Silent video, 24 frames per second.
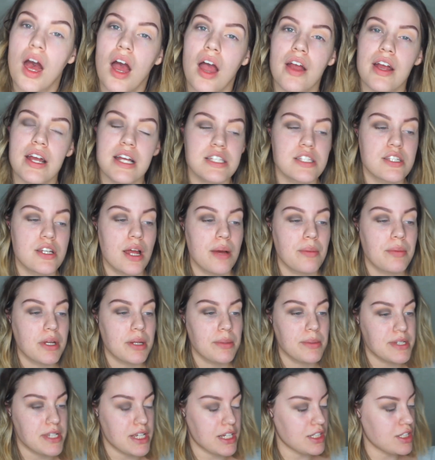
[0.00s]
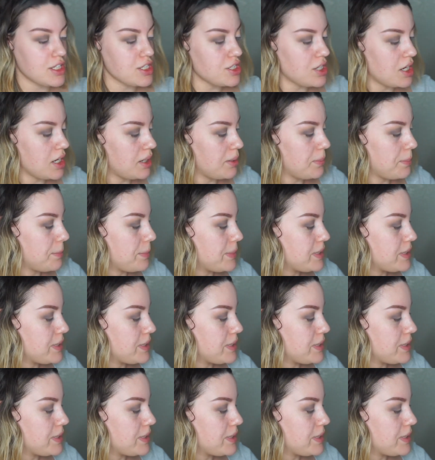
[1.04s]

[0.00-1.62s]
Alright, so now I'm going to be taking the shade